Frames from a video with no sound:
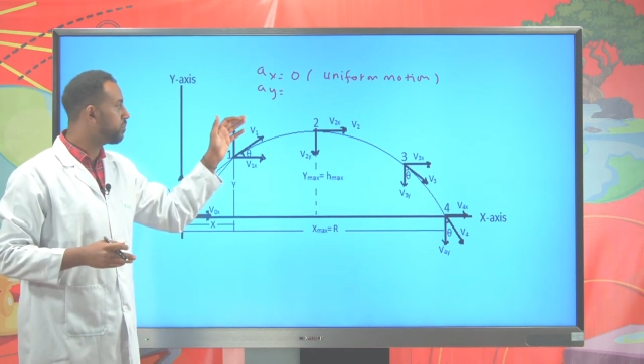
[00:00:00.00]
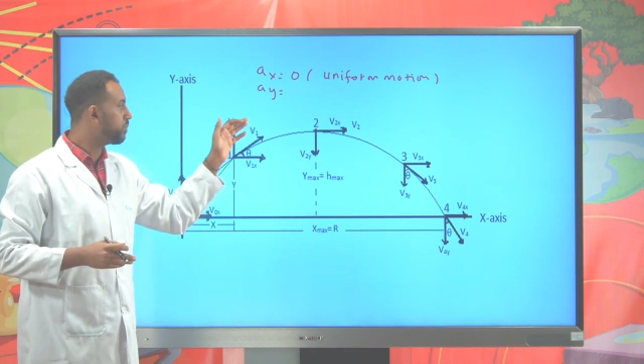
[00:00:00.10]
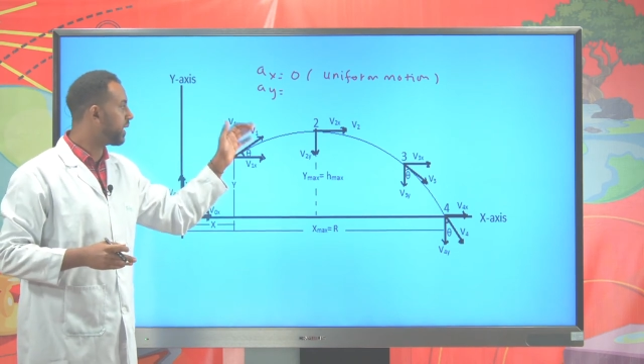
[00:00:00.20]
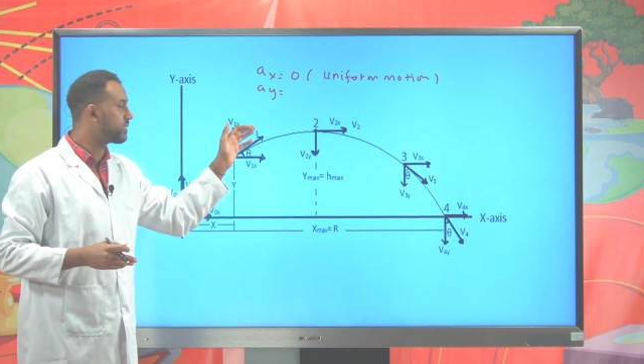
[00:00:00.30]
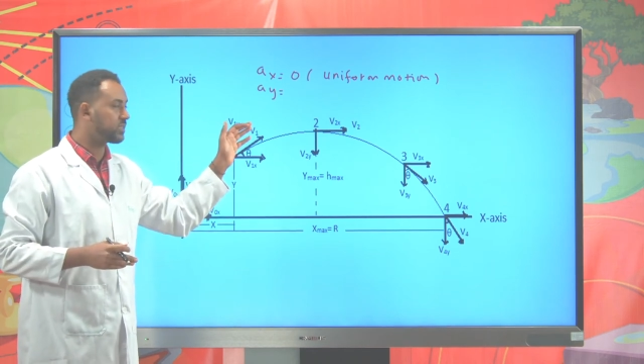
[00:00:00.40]

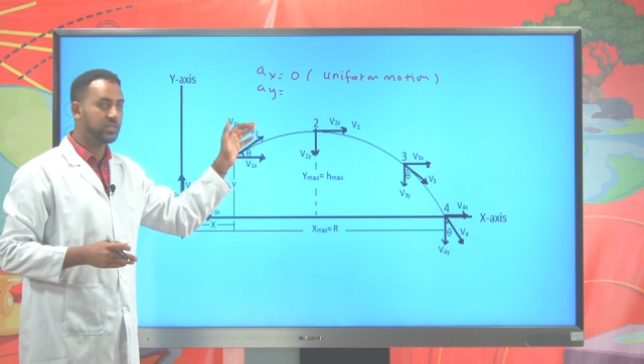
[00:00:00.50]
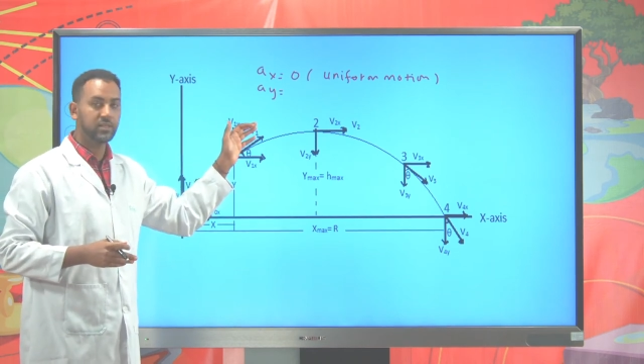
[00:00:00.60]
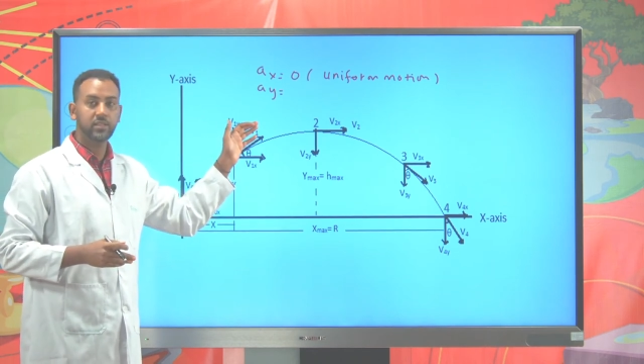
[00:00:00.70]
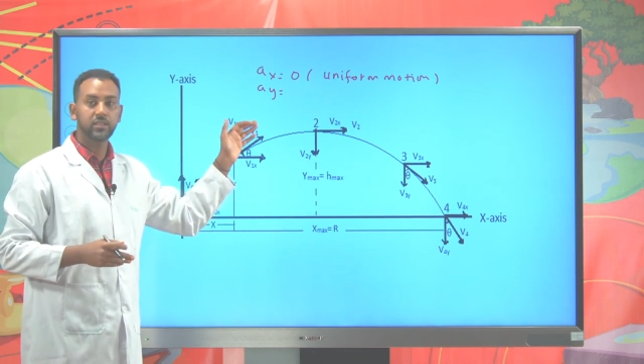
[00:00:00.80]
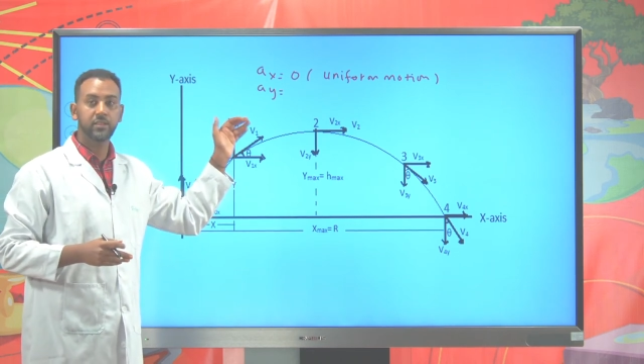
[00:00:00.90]
But
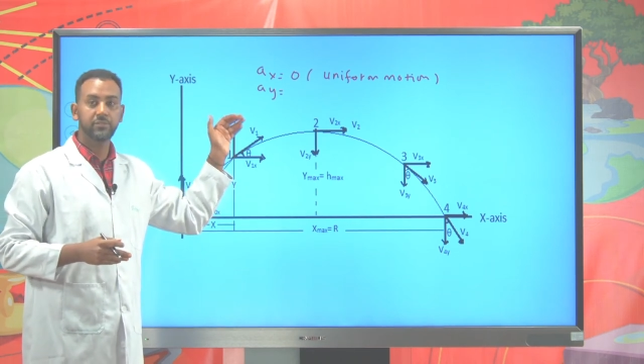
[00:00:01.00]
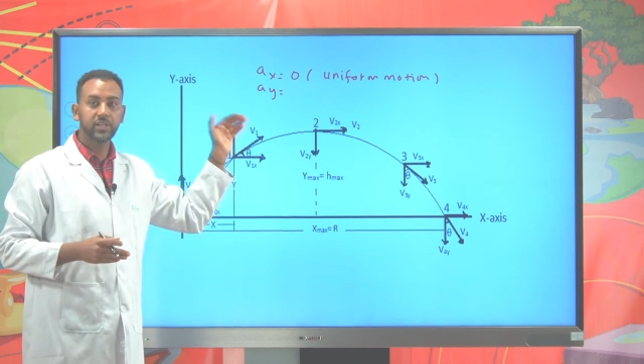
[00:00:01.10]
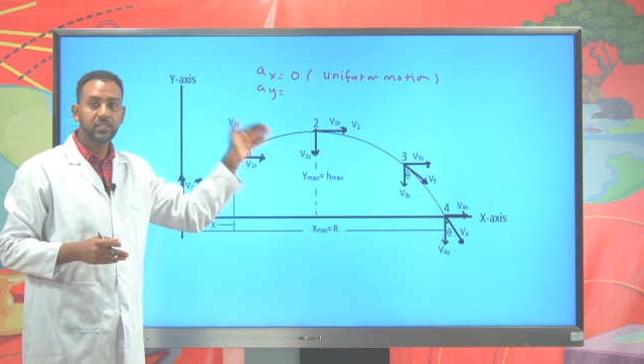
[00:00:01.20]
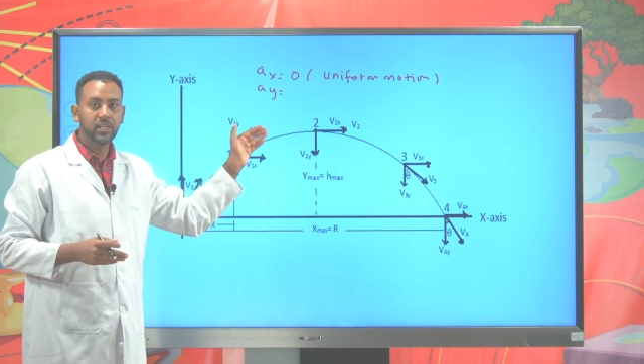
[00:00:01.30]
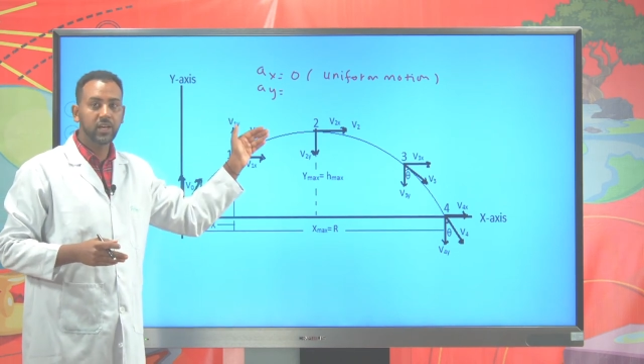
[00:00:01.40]
the
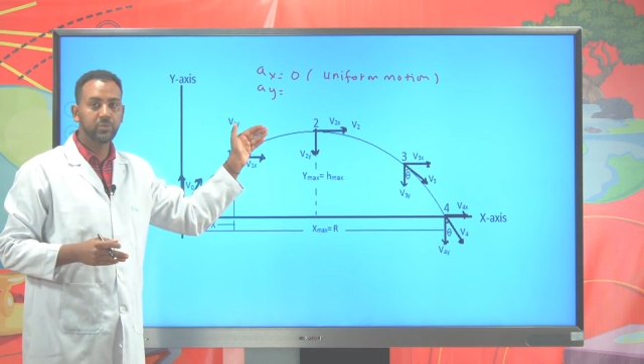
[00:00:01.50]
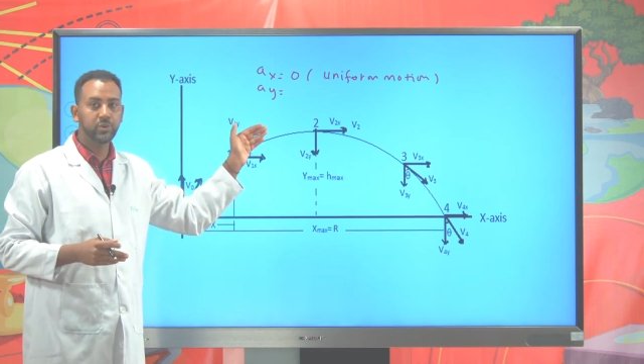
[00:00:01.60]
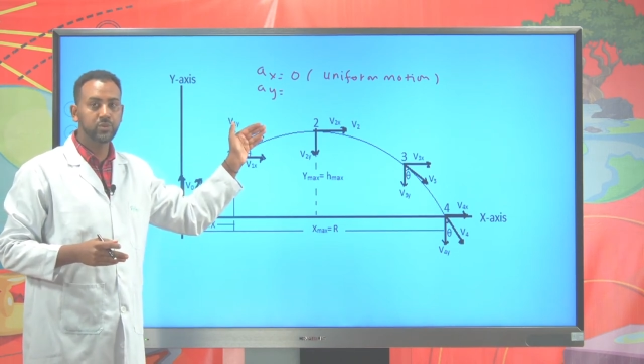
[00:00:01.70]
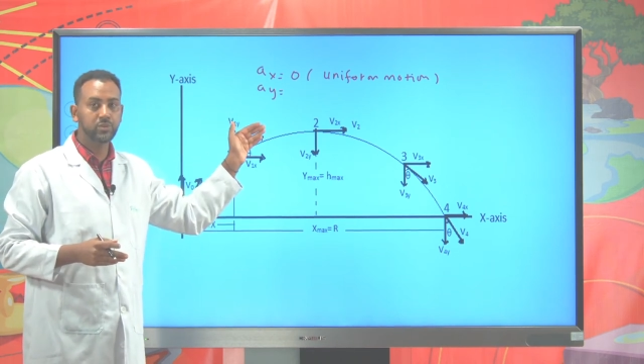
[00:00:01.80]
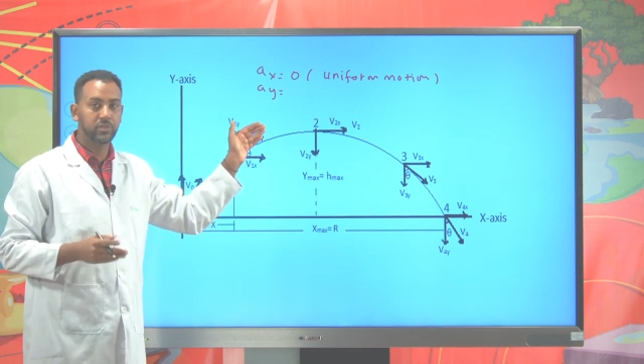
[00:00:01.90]
vertical,
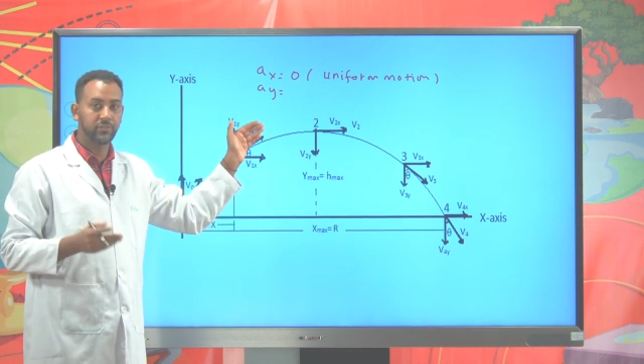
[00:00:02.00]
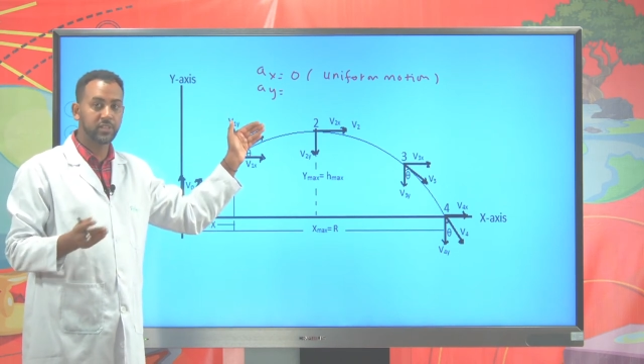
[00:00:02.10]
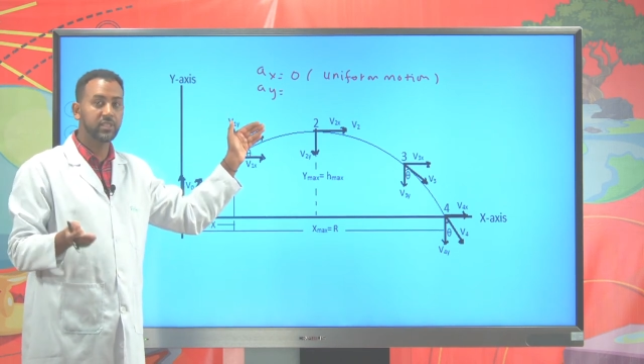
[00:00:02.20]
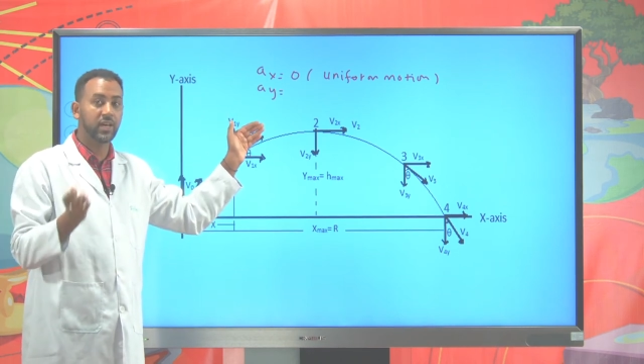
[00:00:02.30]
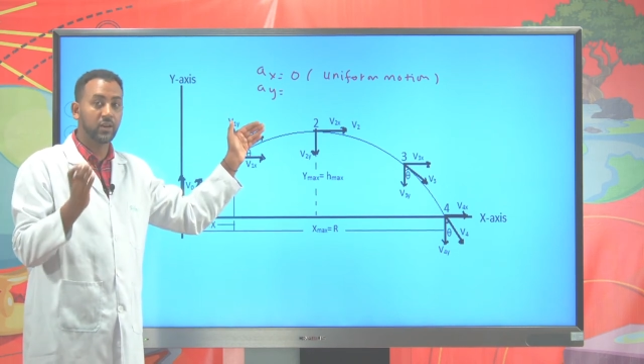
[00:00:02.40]
the
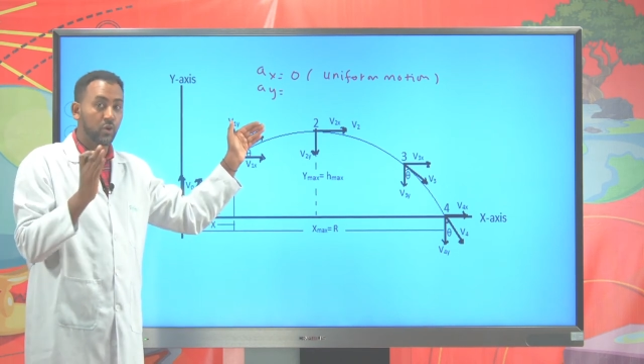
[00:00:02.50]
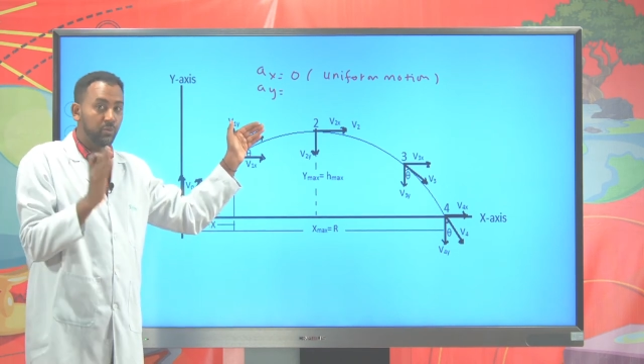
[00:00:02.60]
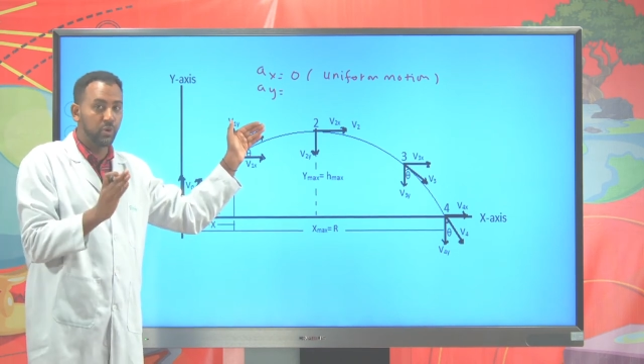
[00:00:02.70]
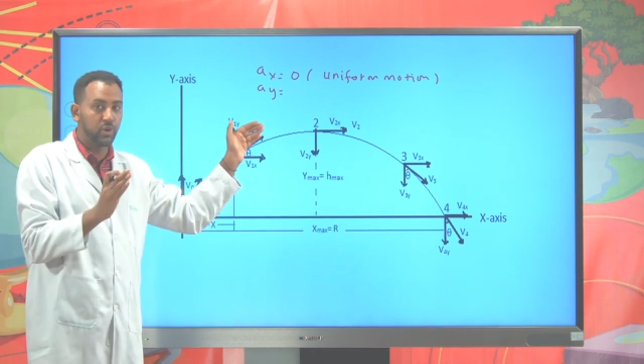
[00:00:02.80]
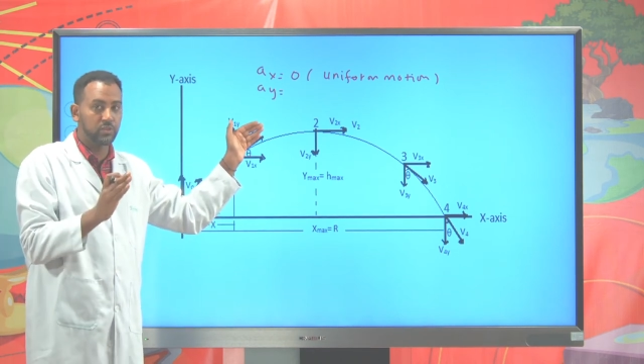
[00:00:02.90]
vertical
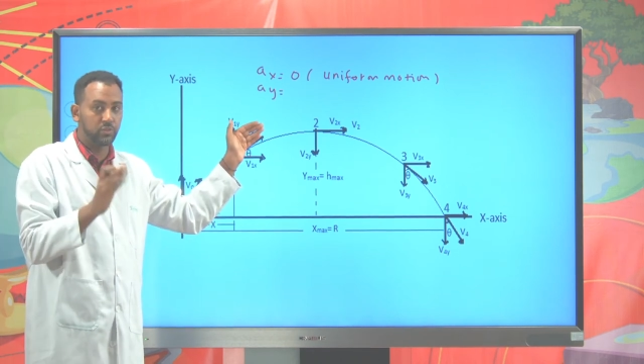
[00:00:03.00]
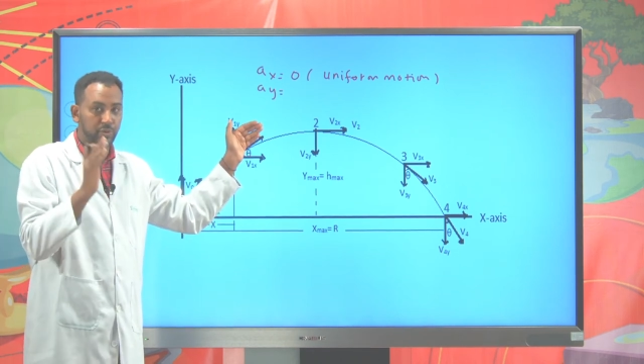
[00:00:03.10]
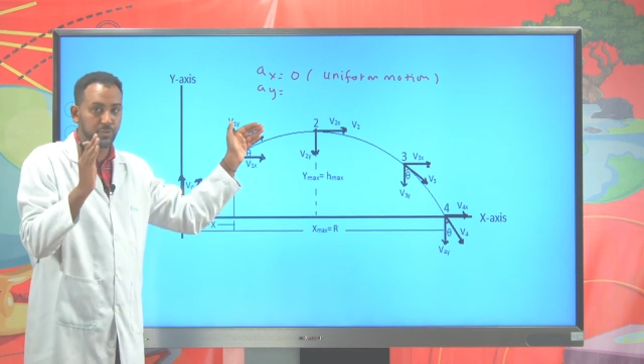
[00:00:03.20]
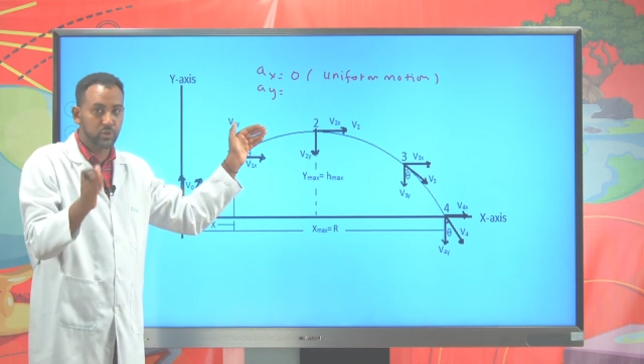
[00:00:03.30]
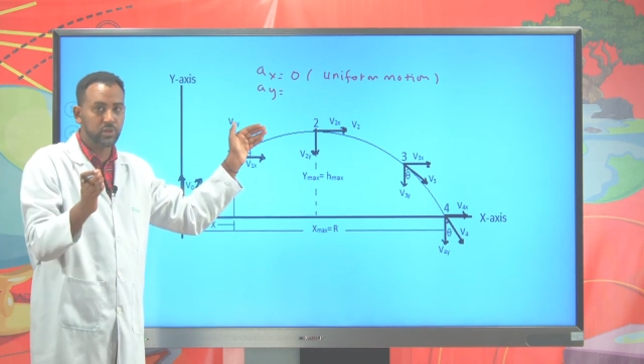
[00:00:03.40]
component of
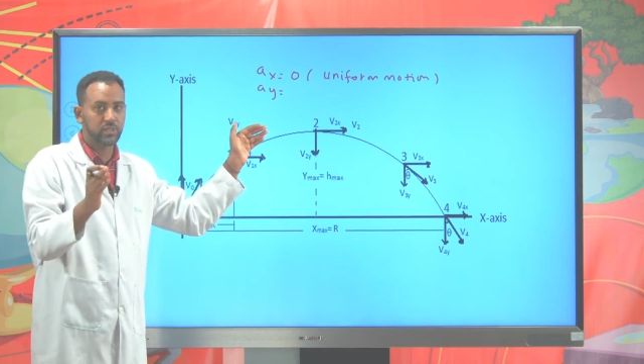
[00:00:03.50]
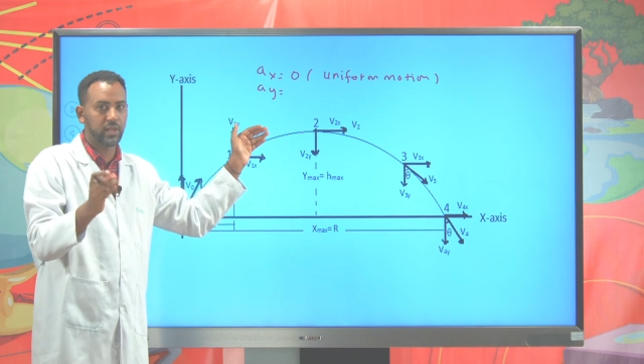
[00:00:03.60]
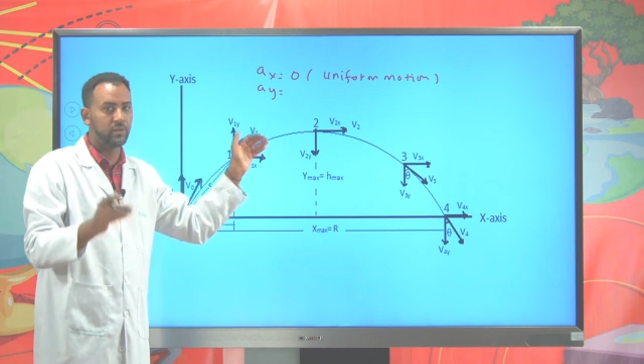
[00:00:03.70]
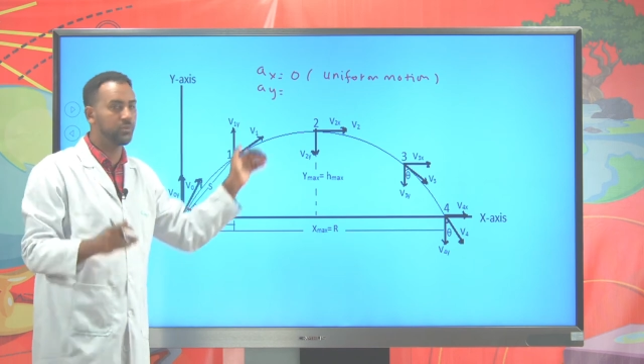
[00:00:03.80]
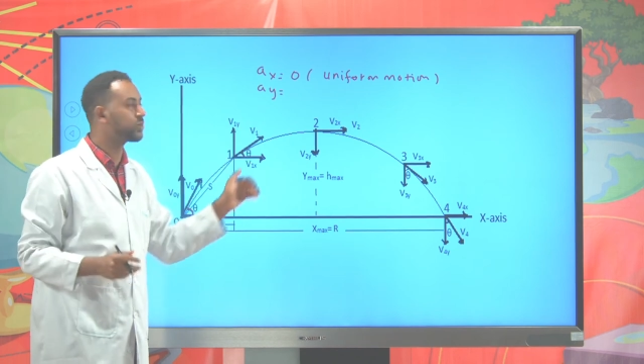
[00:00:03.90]
a
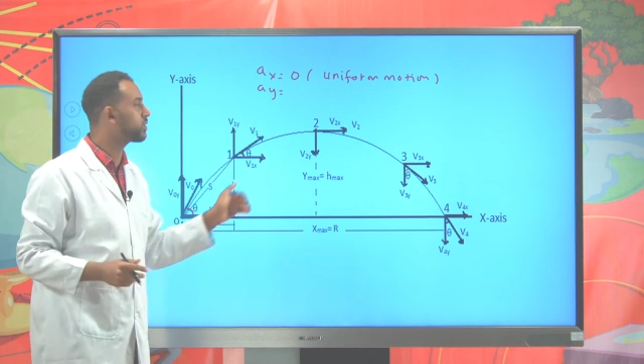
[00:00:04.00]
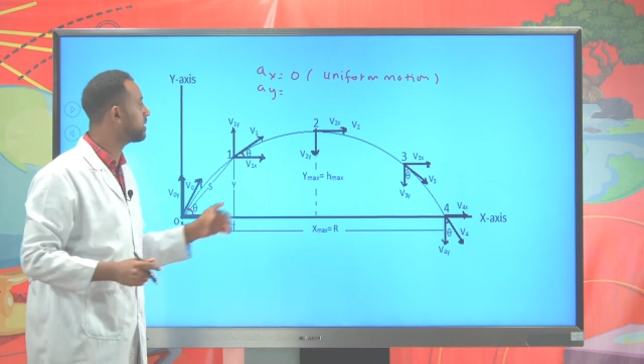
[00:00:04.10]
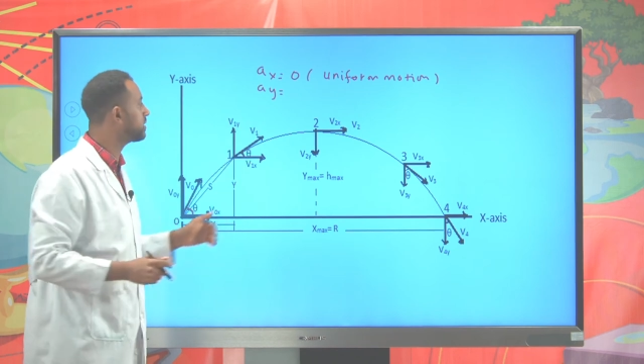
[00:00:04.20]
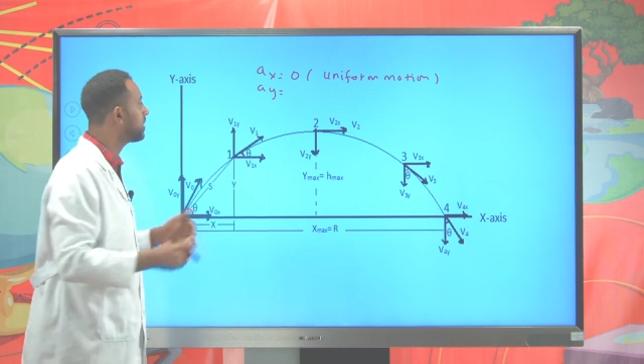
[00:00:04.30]
projectile motion is